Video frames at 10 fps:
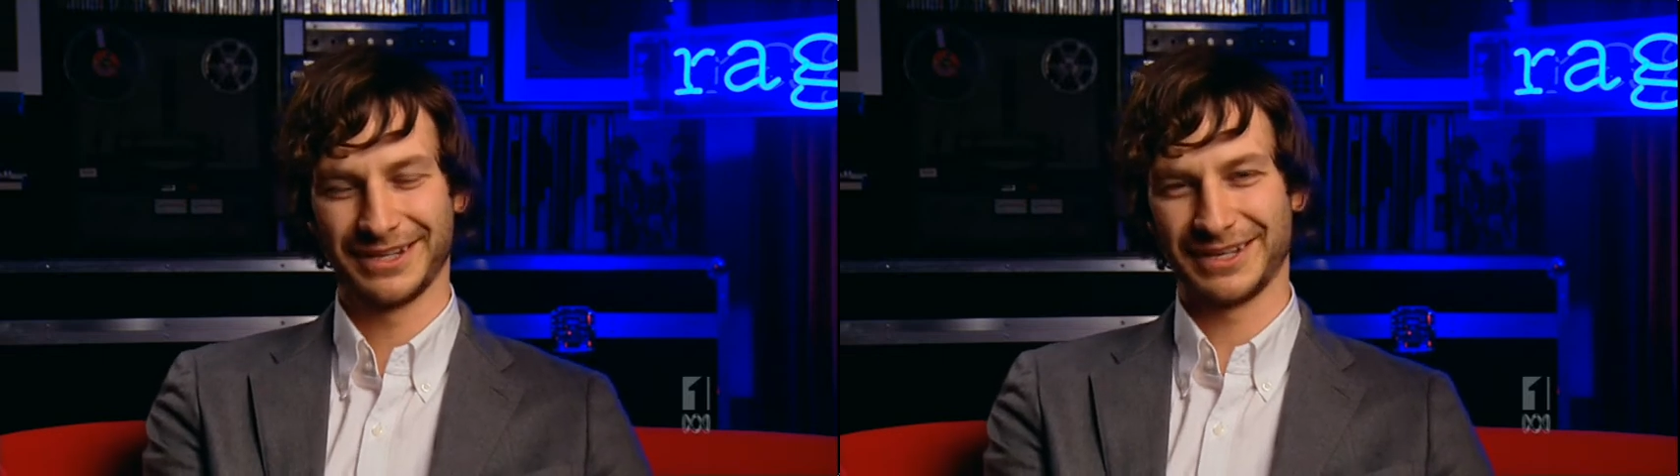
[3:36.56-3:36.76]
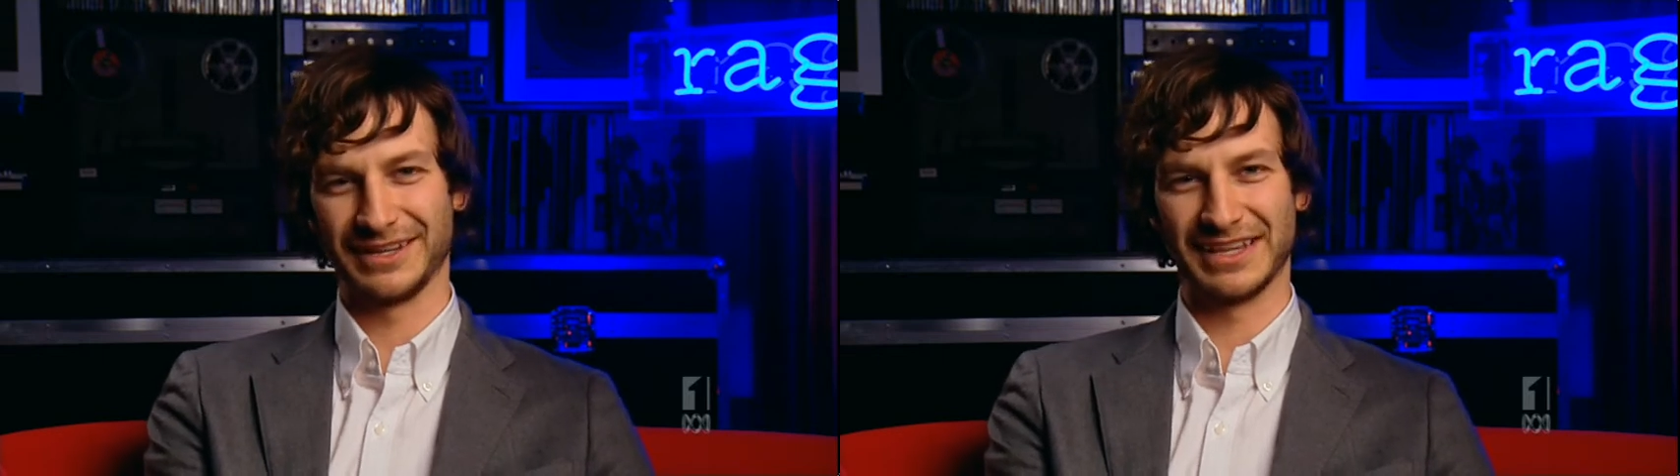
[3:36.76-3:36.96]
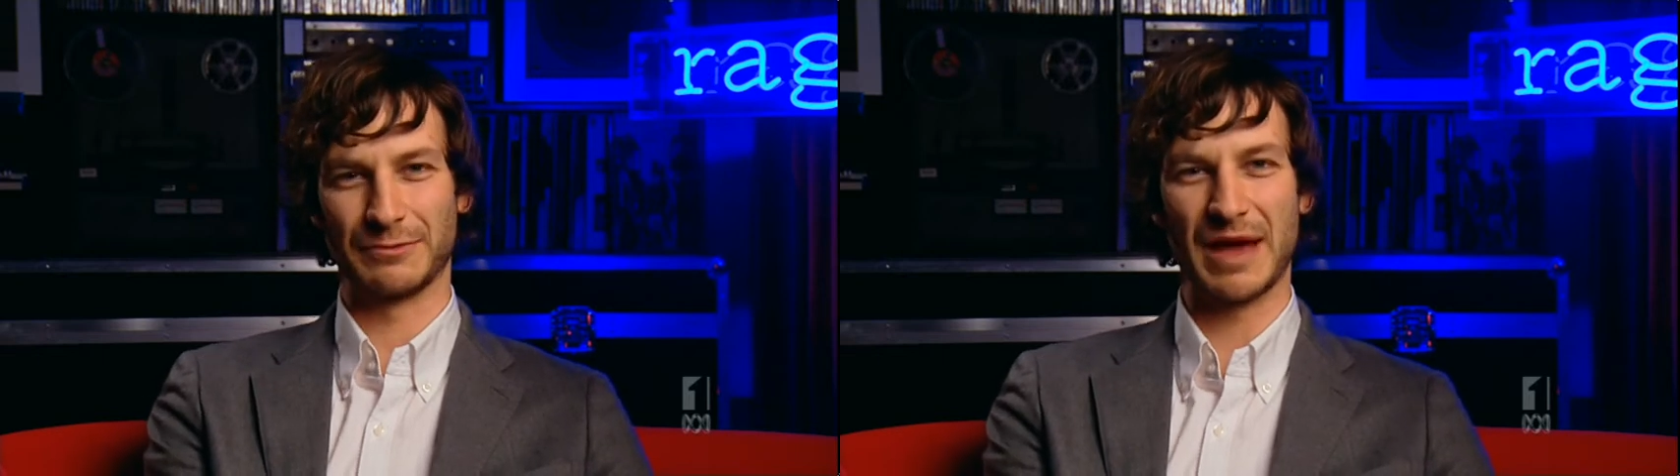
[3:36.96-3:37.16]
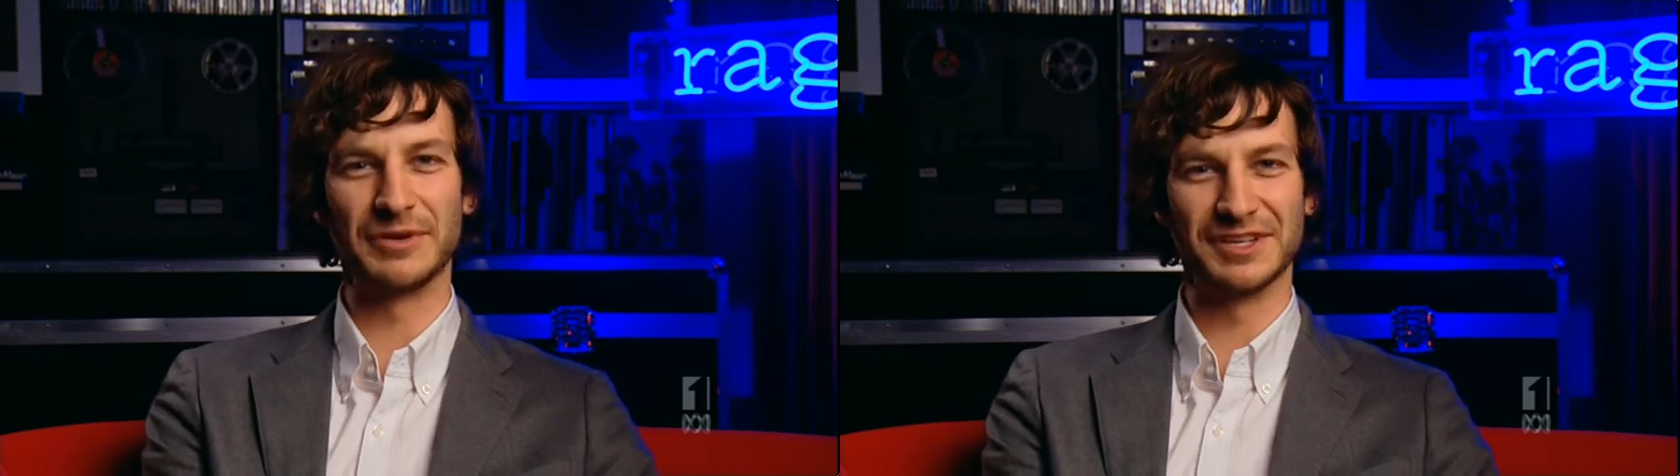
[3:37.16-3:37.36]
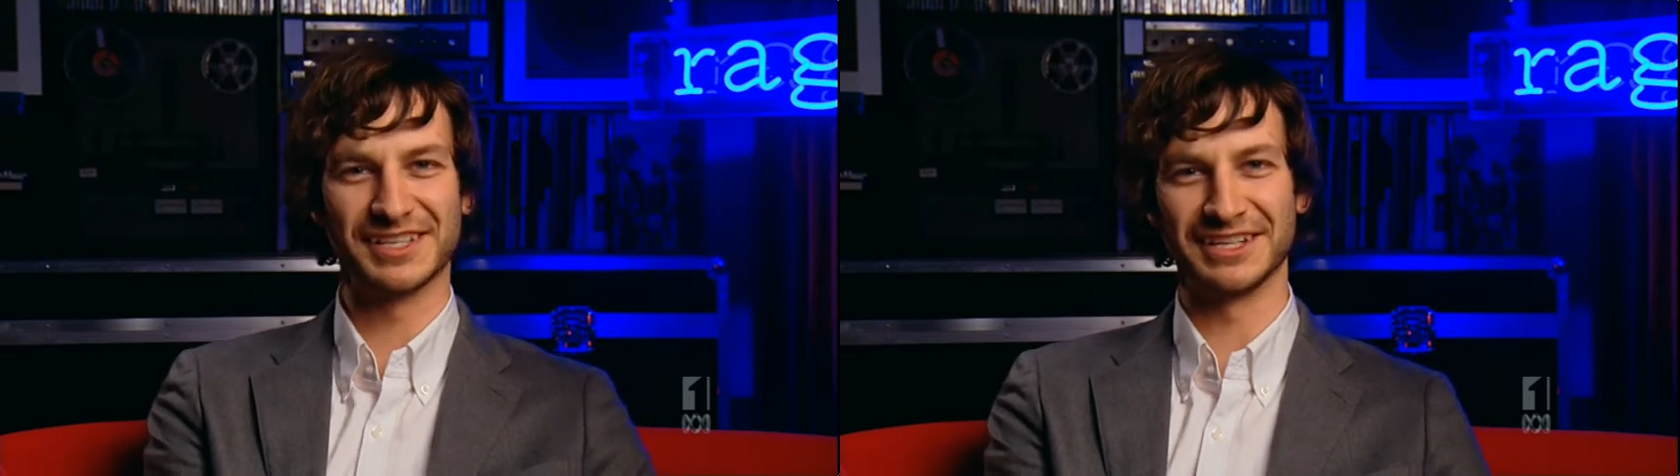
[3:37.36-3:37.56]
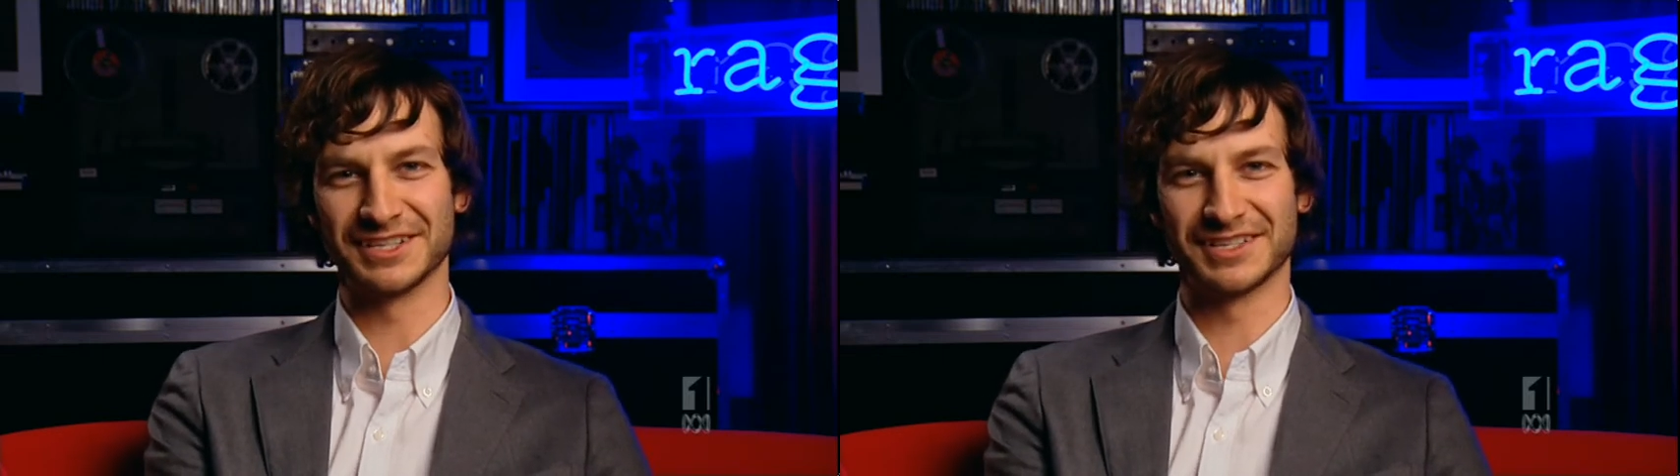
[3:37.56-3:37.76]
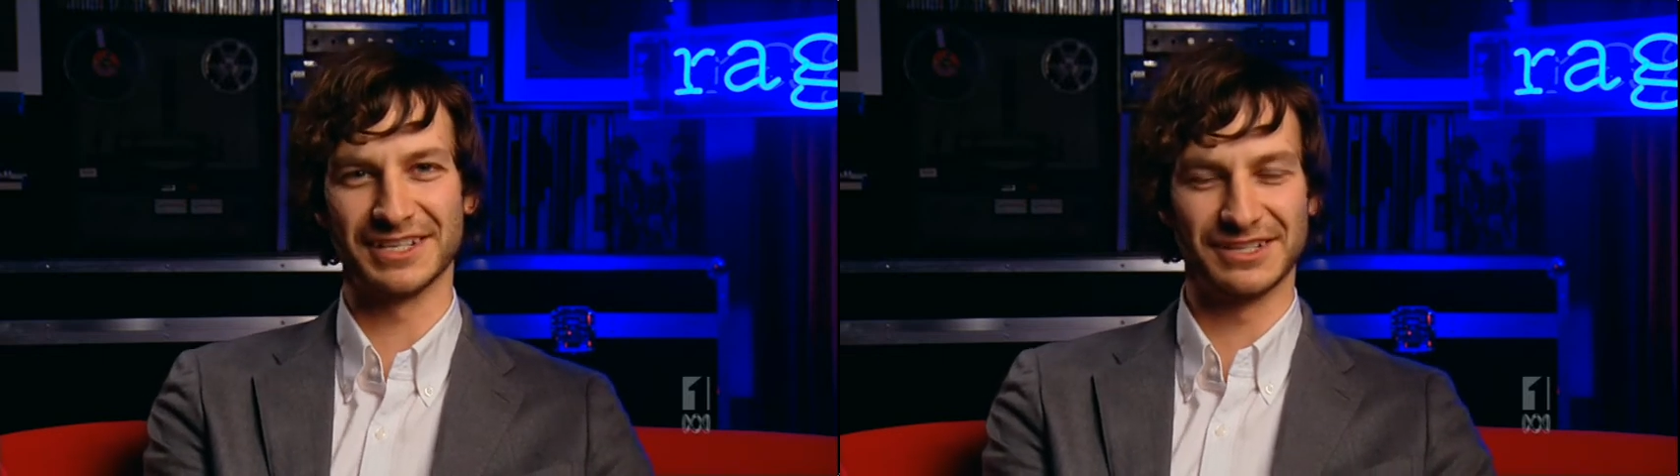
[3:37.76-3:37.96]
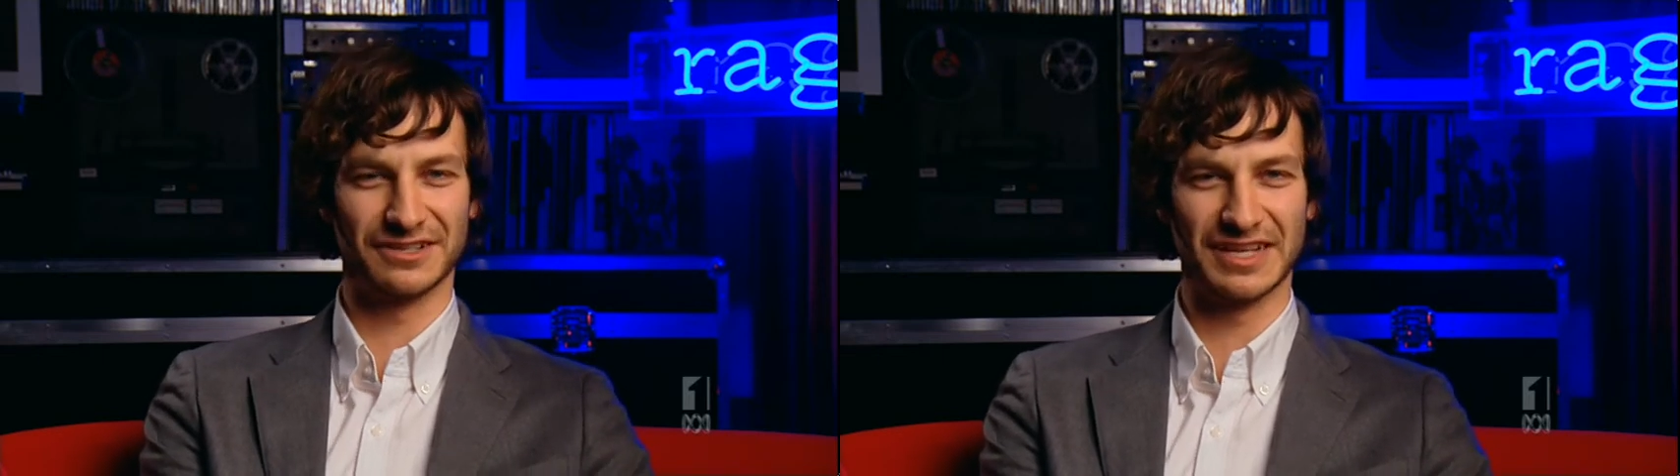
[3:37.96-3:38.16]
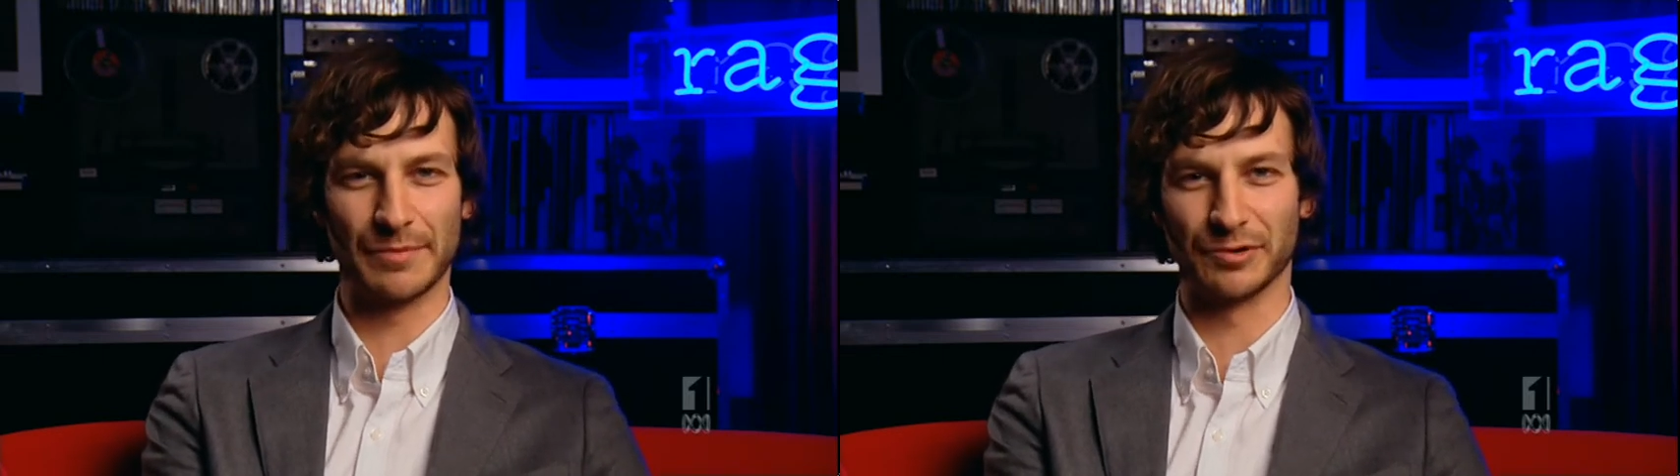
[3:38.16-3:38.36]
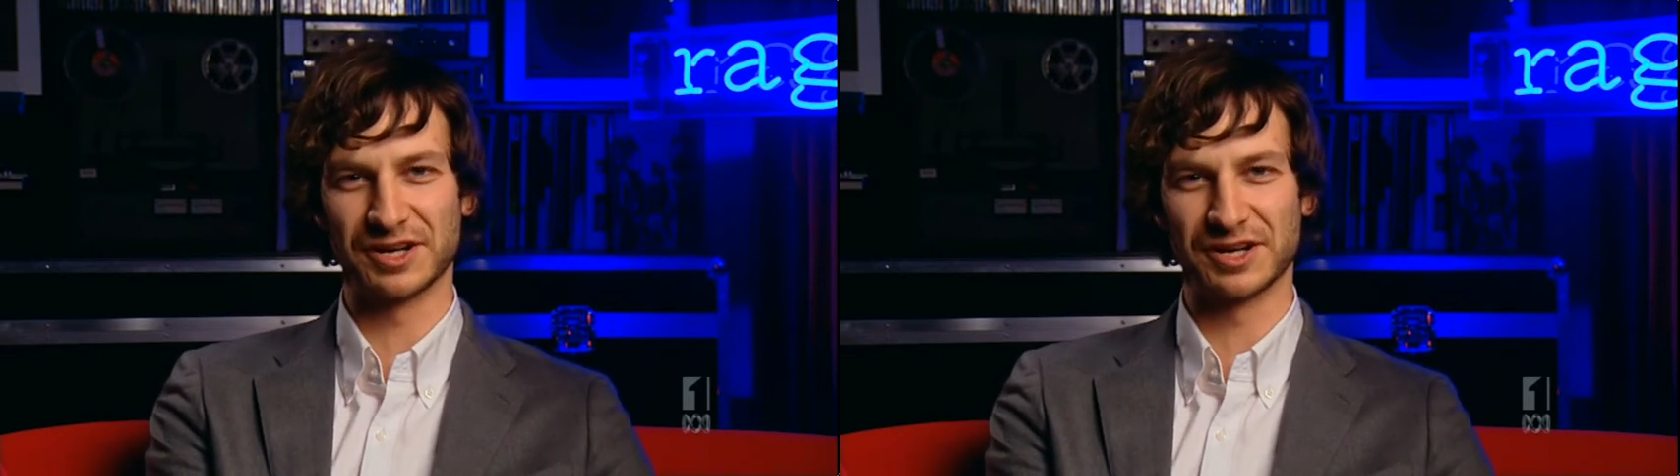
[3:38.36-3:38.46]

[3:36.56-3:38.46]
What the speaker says: and their rapid ascendancy to the upper